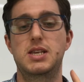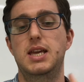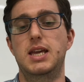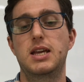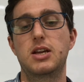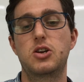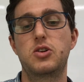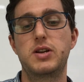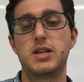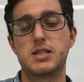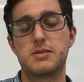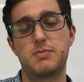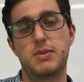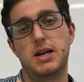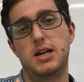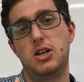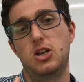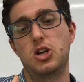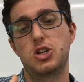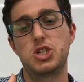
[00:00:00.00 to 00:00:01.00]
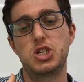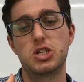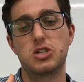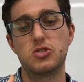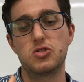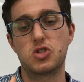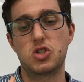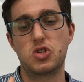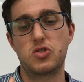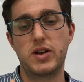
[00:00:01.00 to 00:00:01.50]
they increase biological
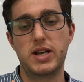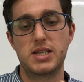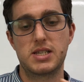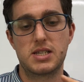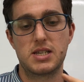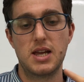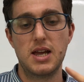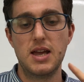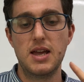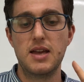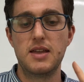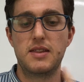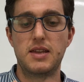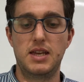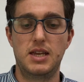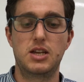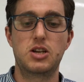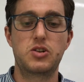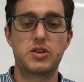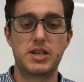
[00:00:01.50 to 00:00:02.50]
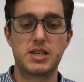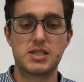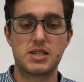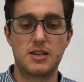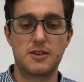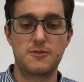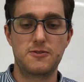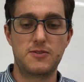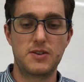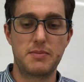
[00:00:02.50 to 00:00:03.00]
stress, they increase
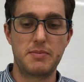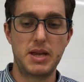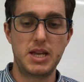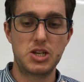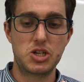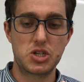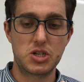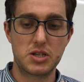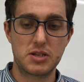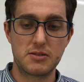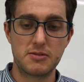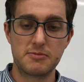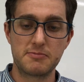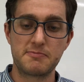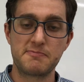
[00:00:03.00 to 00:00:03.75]
inflammation,